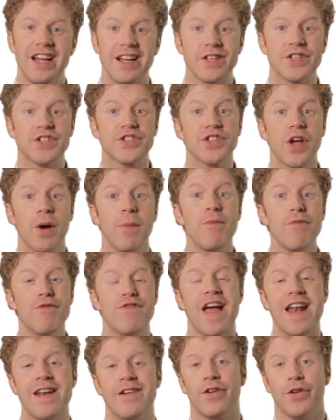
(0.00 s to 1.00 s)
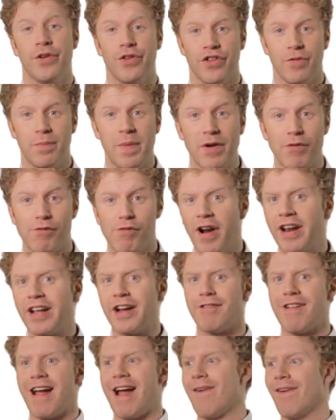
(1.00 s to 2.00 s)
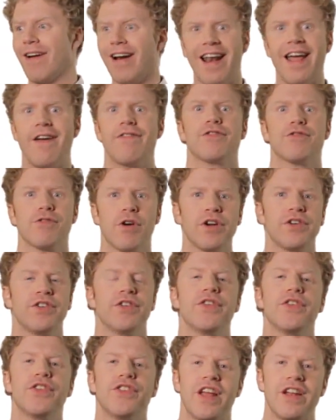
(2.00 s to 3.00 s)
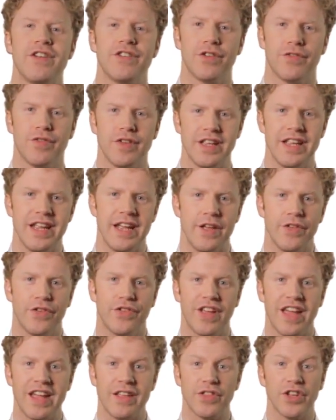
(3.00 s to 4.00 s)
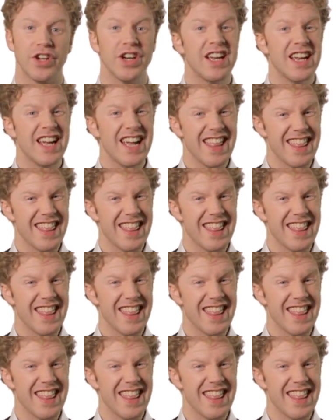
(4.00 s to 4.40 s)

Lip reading: Some vendors have been running around left, right, and center for years saying that